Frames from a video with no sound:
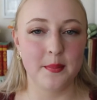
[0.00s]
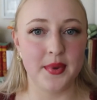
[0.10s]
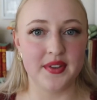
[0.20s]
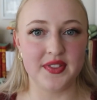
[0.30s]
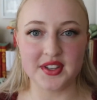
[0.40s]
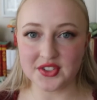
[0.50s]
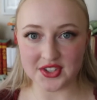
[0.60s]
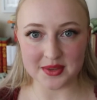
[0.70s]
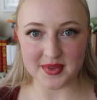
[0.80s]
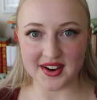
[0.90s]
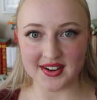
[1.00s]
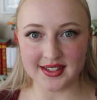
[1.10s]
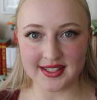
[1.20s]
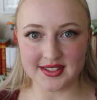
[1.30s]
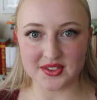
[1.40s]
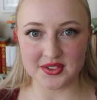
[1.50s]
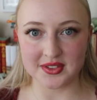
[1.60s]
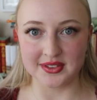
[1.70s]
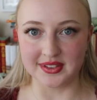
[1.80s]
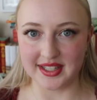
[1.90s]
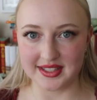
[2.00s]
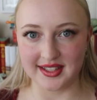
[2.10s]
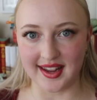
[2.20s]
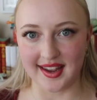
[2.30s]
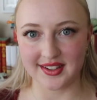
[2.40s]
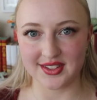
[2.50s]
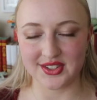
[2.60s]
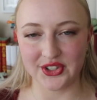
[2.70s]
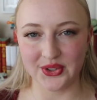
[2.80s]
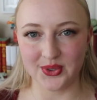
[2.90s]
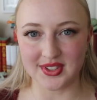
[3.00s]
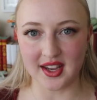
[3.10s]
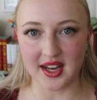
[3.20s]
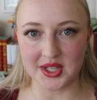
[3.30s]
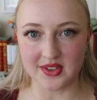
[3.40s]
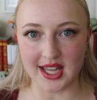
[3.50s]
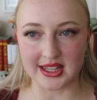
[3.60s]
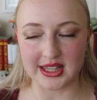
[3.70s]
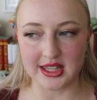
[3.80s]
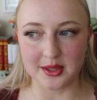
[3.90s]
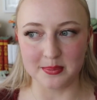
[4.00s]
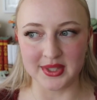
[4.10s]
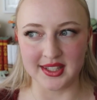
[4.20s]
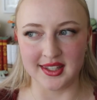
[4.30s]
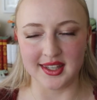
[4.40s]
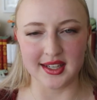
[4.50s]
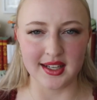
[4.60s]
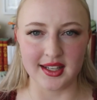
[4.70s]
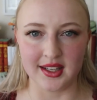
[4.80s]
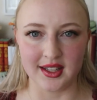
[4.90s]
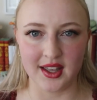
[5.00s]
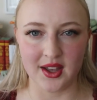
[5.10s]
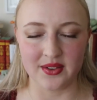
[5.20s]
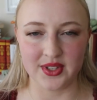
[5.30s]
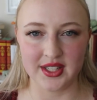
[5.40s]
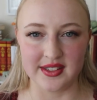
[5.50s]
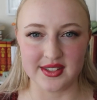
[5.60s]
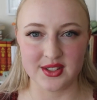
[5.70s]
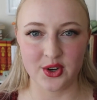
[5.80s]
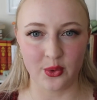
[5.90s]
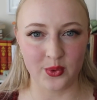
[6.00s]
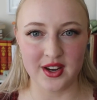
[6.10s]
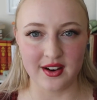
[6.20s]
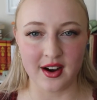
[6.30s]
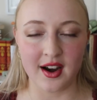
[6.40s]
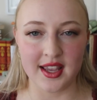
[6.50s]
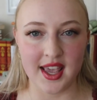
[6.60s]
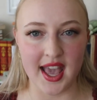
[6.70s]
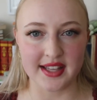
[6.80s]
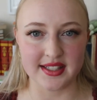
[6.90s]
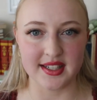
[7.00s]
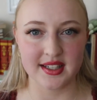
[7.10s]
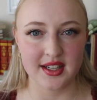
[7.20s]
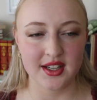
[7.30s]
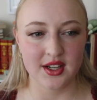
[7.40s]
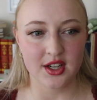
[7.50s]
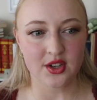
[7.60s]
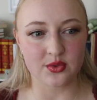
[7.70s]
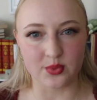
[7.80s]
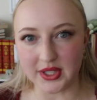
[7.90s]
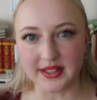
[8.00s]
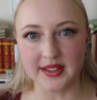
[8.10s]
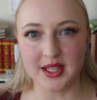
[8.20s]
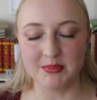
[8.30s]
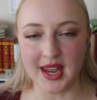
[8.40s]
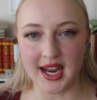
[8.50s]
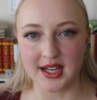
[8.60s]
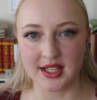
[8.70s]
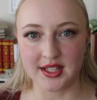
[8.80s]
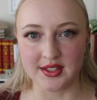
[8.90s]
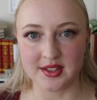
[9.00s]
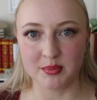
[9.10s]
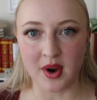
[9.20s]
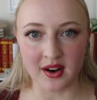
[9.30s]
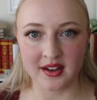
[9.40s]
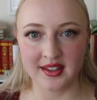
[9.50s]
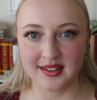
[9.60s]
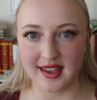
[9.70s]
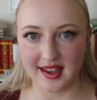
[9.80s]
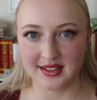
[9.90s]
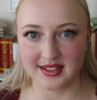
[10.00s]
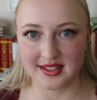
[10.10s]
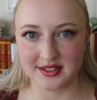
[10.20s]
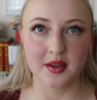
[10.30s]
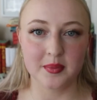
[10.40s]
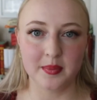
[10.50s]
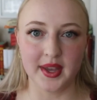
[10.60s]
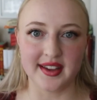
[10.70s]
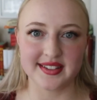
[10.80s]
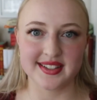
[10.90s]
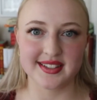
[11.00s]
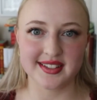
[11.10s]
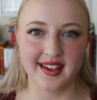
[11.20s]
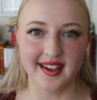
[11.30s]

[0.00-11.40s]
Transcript: But then she marries Lydgate, who's kind of at the beginning of his career. He hasn't really made his mark yet. But